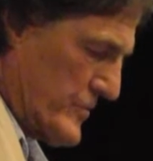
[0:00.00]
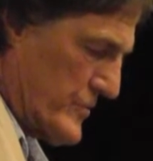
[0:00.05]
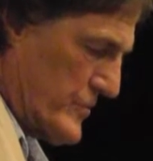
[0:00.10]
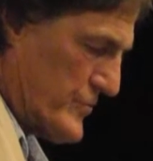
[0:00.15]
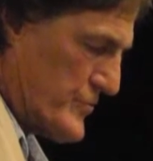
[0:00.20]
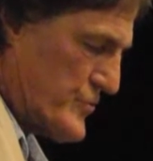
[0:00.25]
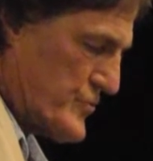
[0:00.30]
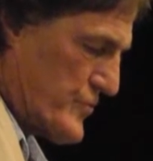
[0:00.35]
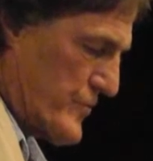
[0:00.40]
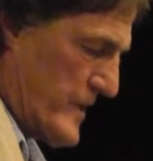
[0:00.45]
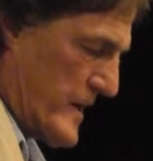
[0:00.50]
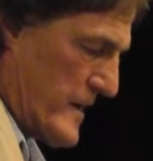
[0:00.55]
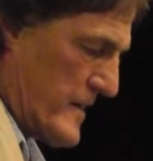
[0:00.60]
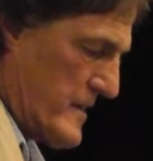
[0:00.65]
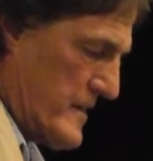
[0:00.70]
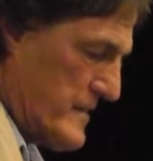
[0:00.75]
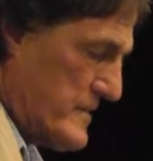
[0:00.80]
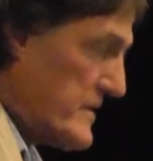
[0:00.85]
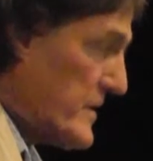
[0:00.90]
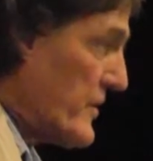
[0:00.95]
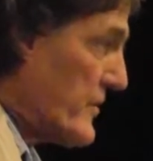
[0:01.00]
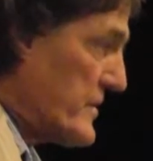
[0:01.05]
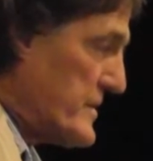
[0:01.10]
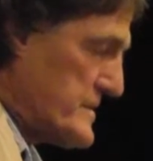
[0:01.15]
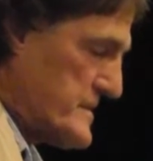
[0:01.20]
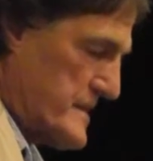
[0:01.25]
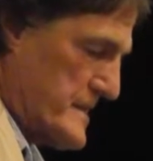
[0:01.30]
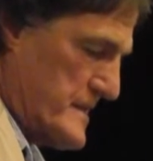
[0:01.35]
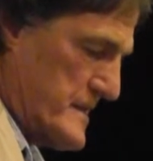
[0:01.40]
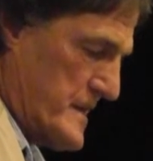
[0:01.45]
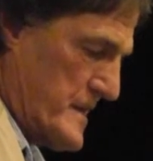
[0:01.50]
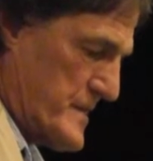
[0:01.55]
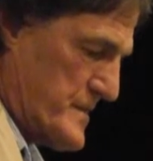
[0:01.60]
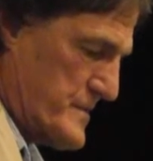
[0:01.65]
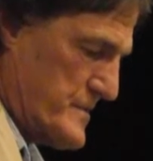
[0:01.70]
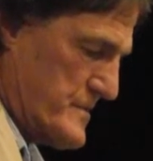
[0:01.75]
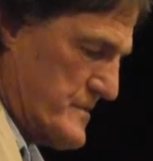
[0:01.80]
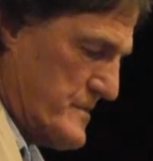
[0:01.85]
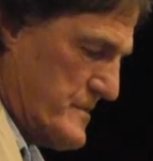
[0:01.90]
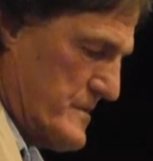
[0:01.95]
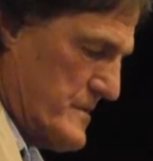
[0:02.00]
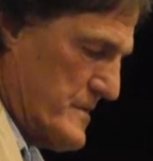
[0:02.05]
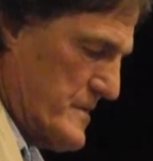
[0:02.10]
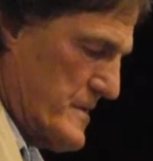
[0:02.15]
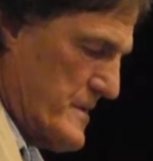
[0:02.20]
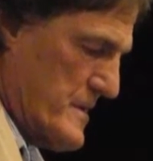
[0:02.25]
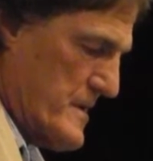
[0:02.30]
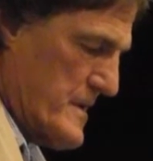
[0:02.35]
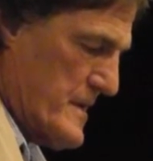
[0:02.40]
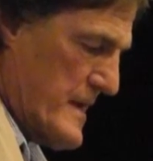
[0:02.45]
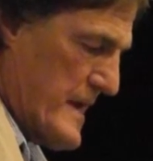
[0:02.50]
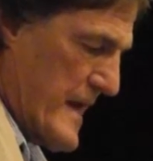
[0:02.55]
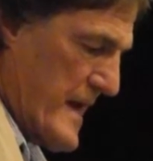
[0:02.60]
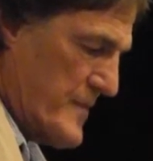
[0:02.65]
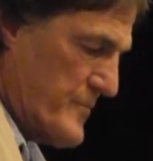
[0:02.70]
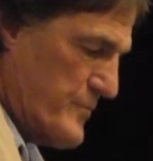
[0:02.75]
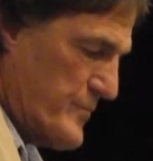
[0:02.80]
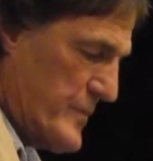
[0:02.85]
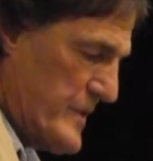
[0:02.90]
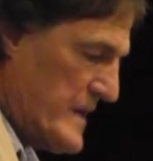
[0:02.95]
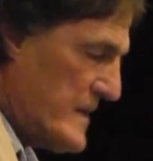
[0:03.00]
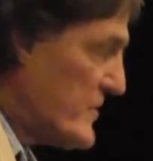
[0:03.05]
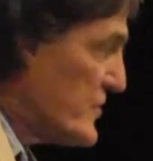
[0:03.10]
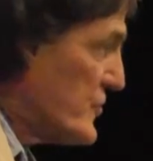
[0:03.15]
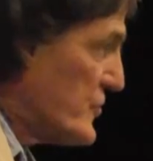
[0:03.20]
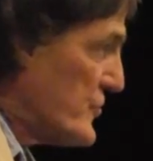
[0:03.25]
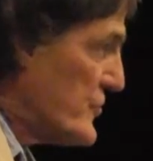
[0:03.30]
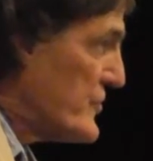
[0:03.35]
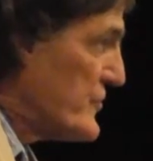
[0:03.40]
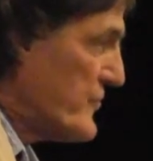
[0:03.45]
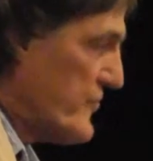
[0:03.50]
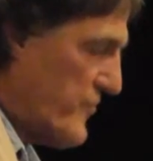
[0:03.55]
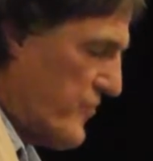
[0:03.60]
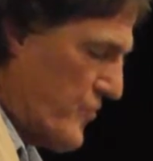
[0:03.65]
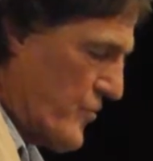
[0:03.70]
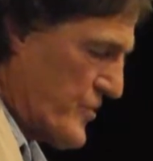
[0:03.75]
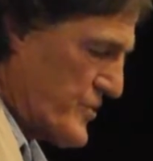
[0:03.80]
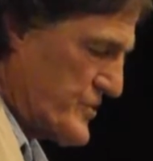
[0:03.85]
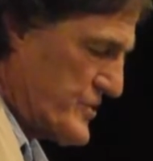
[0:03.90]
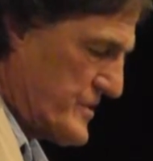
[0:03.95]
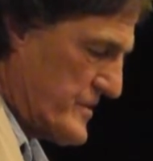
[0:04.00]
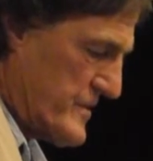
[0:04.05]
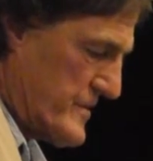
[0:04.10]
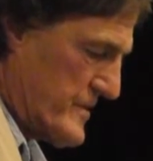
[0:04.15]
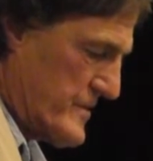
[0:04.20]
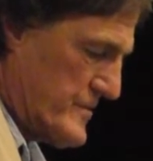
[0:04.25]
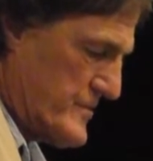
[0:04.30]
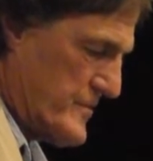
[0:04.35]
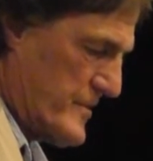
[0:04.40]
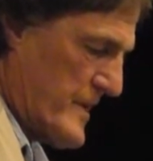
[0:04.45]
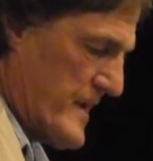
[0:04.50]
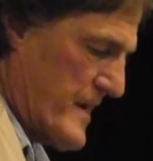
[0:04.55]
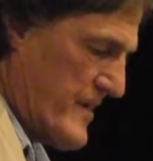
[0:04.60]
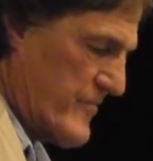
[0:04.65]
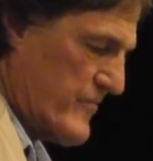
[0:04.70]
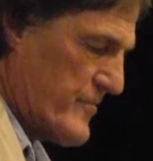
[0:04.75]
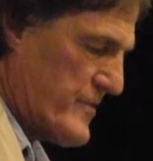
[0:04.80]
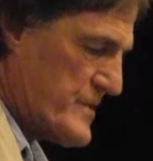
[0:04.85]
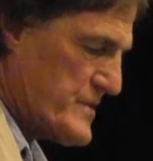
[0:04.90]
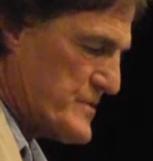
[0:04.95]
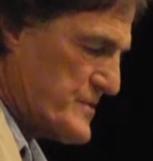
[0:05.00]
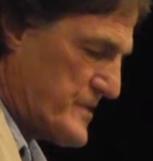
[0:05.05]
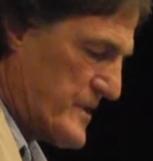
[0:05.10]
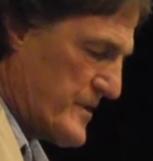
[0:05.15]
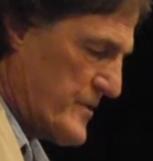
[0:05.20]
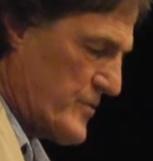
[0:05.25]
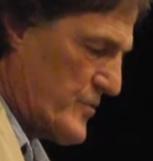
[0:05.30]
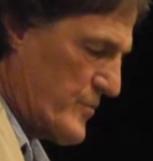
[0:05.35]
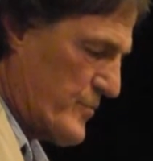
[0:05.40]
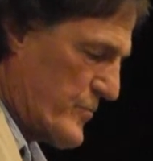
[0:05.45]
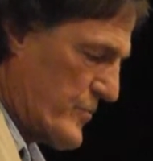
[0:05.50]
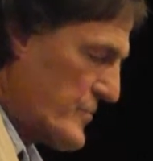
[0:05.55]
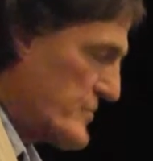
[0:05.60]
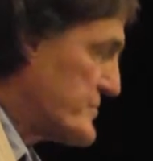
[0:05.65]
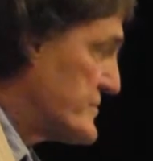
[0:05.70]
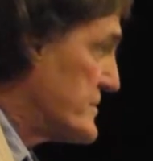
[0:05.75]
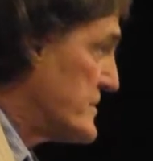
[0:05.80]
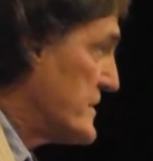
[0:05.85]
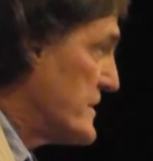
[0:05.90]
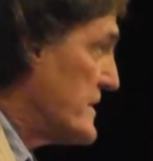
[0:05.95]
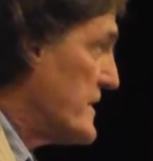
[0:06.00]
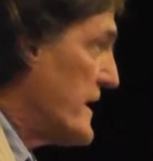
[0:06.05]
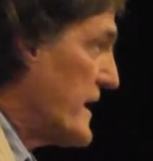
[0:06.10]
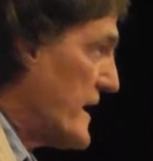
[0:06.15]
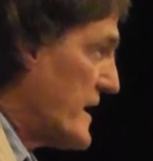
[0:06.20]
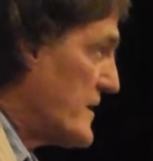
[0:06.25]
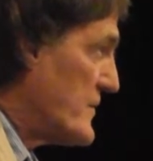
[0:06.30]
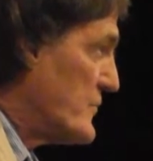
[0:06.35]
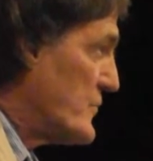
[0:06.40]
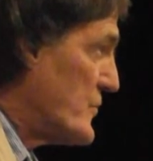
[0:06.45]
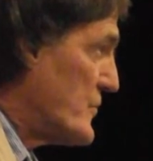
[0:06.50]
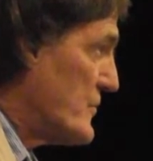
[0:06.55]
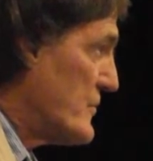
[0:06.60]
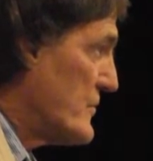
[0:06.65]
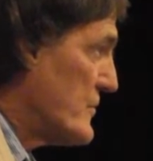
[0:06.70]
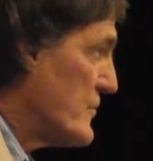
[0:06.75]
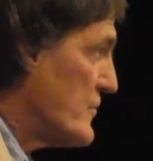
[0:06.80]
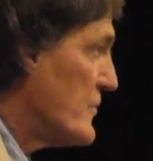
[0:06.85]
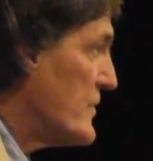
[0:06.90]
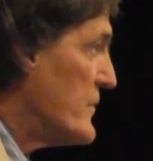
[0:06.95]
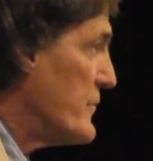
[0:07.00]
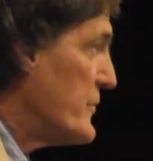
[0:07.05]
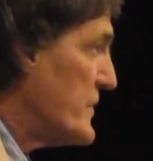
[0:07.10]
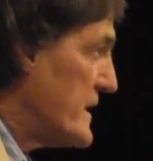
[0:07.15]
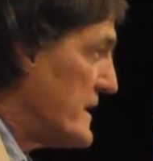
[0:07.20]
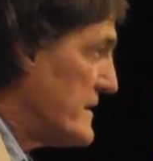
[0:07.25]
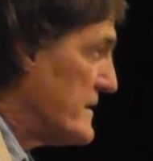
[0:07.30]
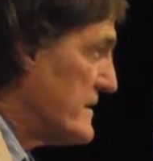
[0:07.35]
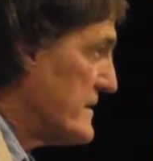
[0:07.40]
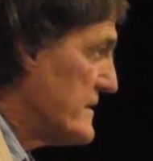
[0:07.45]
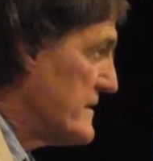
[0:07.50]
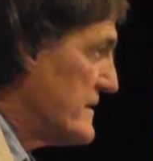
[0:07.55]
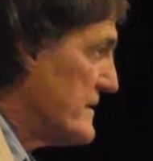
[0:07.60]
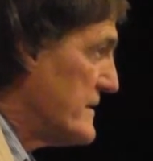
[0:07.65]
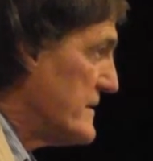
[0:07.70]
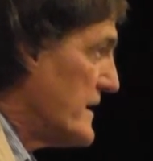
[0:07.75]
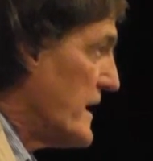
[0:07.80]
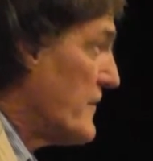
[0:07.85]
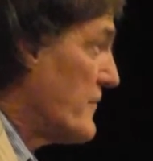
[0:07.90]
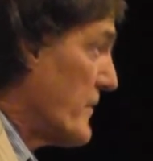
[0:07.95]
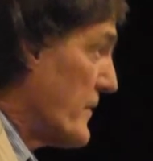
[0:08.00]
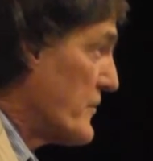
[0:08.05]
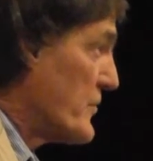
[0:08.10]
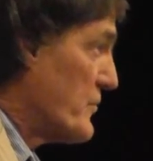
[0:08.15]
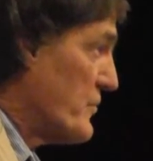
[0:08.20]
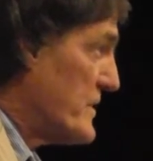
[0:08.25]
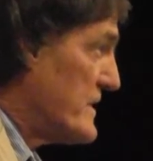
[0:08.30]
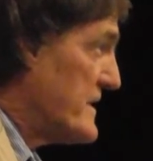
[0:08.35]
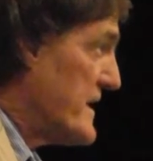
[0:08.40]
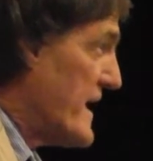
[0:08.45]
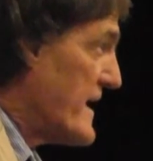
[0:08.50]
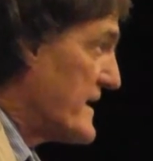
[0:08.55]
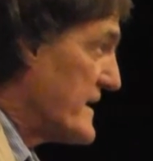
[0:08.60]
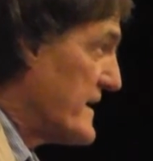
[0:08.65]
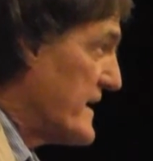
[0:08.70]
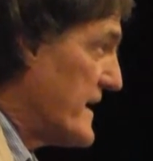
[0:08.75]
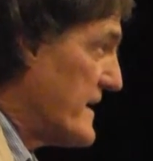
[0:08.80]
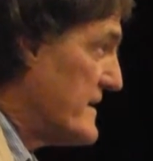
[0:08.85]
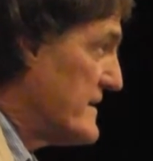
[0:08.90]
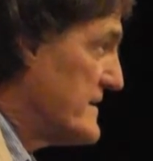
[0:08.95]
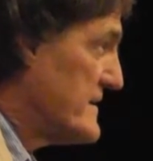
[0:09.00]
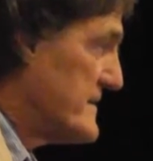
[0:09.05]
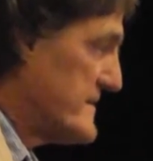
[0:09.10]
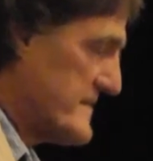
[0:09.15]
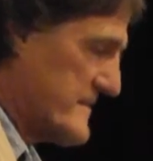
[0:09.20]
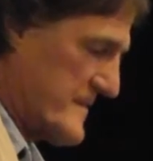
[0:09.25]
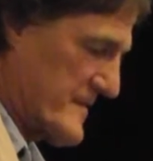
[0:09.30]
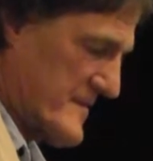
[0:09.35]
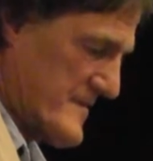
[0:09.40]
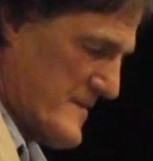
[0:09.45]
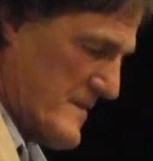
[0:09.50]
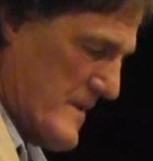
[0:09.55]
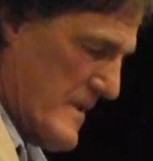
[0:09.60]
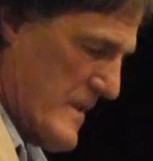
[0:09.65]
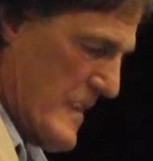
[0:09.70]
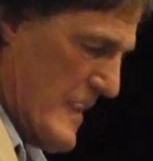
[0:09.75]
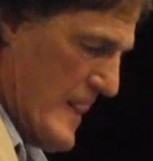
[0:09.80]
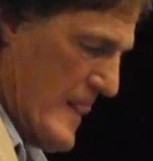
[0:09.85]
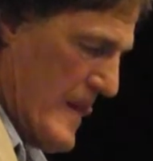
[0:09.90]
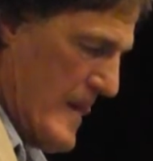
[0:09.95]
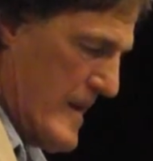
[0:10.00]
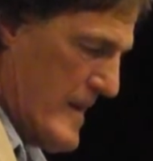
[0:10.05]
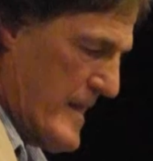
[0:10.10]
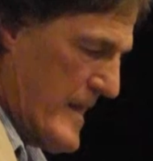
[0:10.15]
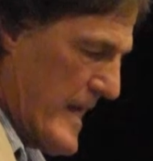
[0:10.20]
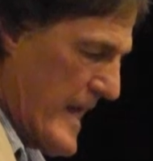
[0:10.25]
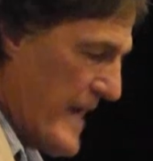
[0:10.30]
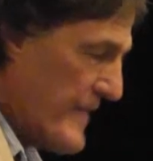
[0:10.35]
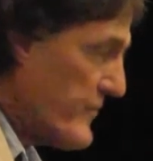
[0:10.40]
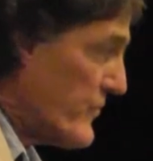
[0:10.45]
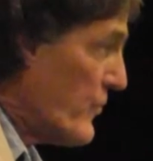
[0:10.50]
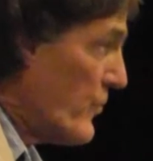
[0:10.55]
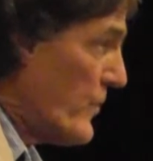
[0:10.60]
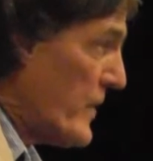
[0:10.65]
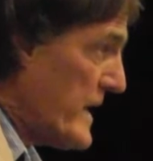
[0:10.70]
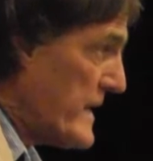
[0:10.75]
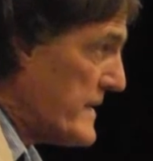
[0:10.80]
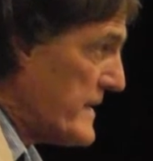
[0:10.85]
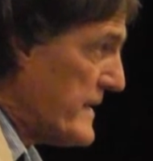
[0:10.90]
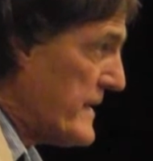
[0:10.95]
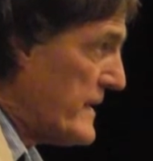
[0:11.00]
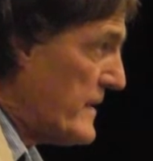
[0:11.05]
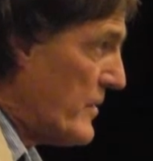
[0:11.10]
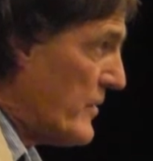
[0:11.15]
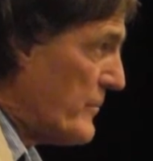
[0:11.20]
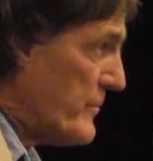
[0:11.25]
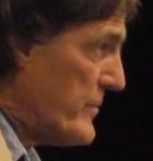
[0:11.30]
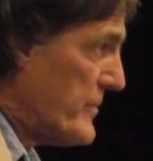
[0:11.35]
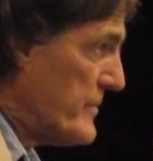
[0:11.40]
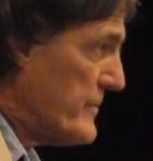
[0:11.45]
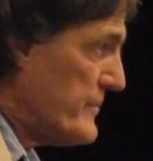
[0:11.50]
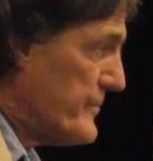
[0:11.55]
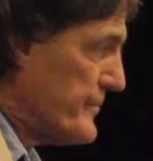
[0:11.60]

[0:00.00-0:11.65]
little trick there is in us and be good fortune to every single person and animal we meet. I don't want to read that again. And the way to help